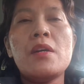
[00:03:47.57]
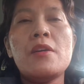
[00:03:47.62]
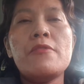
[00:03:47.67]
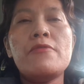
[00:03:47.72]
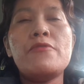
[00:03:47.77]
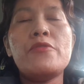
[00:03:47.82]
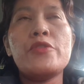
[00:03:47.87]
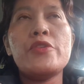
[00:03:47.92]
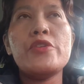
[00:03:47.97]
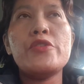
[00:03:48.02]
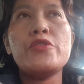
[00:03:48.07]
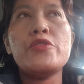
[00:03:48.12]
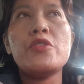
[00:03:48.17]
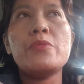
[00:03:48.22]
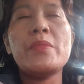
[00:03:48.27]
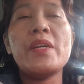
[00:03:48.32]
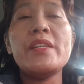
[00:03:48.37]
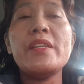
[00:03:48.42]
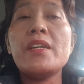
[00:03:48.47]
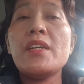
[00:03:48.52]
for your
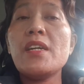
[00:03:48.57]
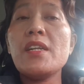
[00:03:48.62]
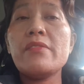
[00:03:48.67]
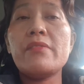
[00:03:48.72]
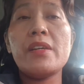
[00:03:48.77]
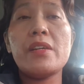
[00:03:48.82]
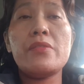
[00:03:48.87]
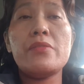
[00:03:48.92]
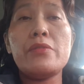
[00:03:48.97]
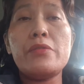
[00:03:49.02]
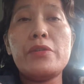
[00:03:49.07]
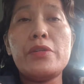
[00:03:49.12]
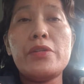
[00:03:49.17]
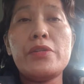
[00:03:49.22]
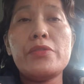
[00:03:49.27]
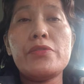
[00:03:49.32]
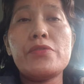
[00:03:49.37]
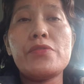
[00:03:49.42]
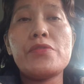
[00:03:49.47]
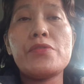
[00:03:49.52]
medical
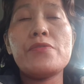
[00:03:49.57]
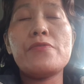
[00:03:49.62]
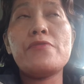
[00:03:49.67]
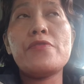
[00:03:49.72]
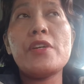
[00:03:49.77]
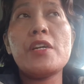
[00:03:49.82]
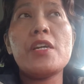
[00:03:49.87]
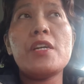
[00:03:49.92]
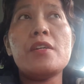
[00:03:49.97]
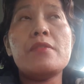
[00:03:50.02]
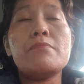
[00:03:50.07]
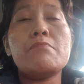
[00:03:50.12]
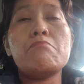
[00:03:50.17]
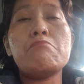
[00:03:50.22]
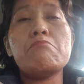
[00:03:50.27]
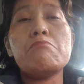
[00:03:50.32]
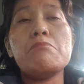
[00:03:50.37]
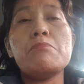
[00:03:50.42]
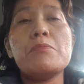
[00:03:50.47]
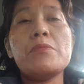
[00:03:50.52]
records
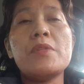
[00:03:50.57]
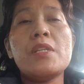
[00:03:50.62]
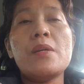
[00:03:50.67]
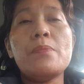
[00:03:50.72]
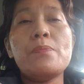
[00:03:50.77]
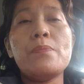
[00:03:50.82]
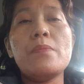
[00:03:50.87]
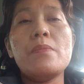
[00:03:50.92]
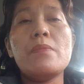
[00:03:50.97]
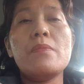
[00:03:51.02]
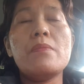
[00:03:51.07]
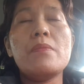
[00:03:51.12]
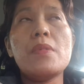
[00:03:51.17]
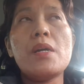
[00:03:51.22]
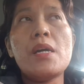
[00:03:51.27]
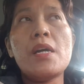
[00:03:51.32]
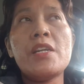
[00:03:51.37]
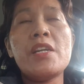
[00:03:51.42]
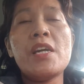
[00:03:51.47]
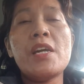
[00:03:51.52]
from the
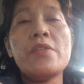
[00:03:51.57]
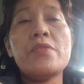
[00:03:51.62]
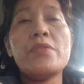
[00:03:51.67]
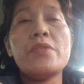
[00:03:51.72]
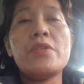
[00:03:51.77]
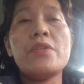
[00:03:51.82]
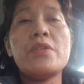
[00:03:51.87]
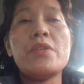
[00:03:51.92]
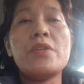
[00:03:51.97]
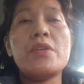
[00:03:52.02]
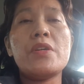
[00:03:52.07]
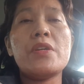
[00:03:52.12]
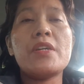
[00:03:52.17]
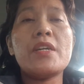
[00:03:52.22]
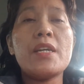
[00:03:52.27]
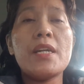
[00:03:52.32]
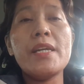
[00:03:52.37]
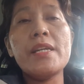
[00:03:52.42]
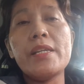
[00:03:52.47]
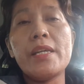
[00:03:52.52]
another
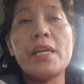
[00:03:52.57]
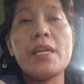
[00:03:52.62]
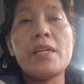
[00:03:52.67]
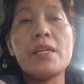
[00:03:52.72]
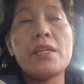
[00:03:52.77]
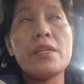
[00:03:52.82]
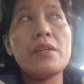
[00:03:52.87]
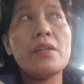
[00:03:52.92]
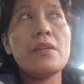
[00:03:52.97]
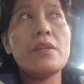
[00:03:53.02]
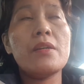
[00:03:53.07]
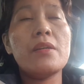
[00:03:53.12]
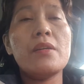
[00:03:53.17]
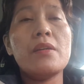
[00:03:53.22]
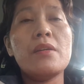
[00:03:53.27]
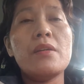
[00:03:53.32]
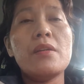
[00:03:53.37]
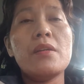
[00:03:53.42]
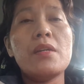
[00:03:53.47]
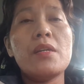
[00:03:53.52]
clinic,
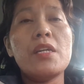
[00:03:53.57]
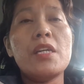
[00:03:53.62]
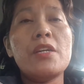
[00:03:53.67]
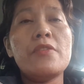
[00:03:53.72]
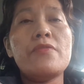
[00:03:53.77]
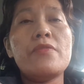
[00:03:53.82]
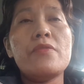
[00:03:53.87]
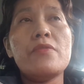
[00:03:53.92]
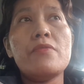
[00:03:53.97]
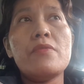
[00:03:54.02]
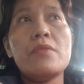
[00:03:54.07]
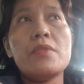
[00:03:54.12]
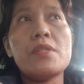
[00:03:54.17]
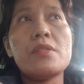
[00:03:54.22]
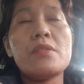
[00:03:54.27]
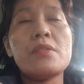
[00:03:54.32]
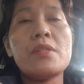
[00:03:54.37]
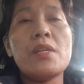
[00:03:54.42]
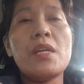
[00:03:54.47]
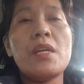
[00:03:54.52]

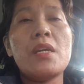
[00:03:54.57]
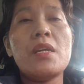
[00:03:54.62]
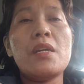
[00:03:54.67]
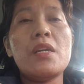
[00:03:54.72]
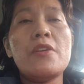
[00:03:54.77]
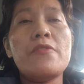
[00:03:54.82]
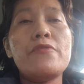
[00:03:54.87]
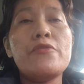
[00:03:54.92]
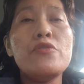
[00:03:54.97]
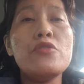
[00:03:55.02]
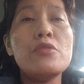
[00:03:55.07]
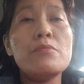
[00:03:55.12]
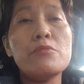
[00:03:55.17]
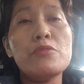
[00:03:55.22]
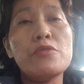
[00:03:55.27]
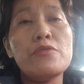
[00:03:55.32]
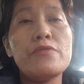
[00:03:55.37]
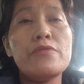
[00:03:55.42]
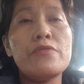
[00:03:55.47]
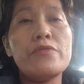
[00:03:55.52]
if you
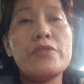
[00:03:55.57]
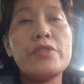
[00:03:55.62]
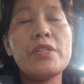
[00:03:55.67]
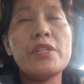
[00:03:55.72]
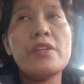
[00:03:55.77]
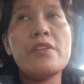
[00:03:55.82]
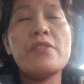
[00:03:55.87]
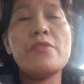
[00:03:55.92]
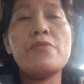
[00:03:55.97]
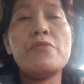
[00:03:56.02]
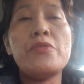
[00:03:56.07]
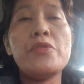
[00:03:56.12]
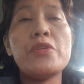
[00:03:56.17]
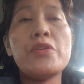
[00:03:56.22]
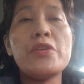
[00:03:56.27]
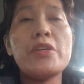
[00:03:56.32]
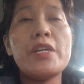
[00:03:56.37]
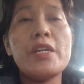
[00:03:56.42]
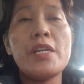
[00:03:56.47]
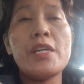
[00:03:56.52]
moved,
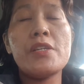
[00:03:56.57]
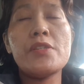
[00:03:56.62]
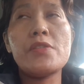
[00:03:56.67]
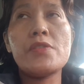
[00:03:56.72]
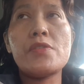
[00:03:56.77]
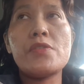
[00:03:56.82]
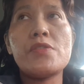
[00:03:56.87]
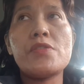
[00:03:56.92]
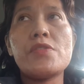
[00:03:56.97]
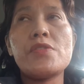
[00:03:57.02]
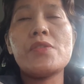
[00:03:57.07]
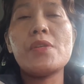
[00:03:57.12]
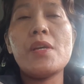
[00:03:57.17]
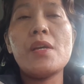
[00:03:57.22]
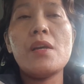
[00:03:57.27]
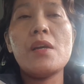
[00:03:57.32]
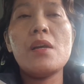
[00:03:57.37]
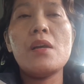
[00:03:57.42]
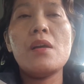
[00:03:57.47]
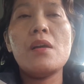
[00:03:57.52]
there is
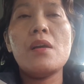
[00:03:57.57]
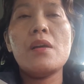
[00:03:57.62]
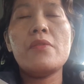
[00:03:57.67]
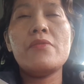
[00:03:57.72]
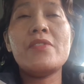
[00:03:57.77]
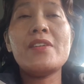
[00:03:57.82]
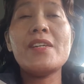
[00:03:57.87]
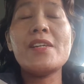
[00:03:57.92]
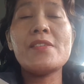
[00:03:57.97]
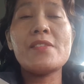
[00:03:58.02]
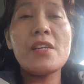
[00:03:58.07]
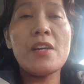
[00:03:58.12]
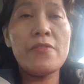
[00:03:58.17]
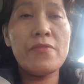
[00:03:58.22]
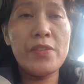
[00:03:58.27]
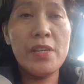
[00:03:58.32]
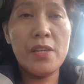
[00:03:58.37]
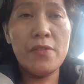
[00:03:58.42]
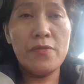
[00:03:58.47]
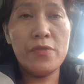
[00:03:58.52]
a
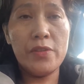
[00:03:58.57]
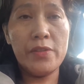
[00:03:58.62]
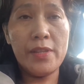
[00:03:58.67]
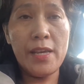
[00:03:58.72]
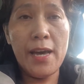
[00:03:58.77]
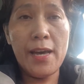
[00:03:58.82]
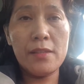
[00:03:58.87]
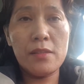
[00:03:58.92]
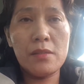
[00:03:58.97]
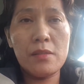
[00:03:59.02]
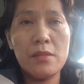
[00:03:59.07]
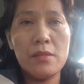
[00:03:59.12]
fee for that.